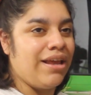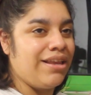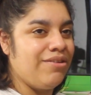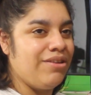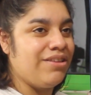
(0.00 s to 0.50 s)

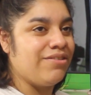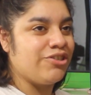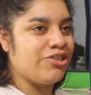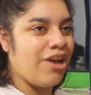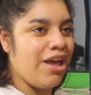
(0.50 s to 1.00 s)
that you need to
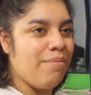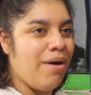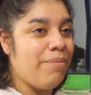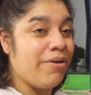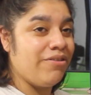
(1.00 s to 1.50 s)
shut him
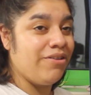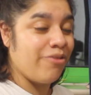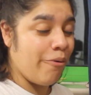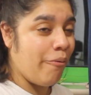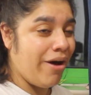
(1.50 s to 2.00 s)
up because he's
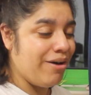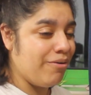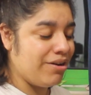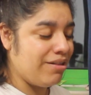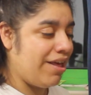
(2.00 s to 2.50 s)
so wild.